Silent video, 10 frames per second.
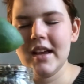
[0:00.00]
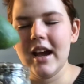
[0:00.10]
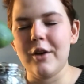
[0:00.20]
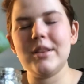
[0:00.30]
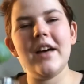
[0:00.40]

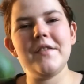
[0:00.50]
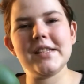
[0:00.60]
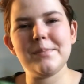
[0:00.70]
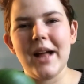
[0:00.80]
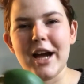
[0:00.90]
I would love a
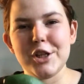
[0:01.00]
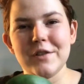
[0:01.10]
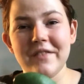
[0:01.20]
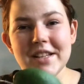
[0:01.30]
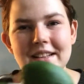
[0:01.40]
splash
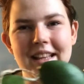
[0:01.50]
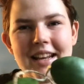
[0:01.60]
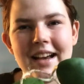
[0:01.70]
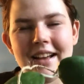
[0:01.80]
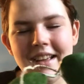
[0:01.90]
of Vetelina.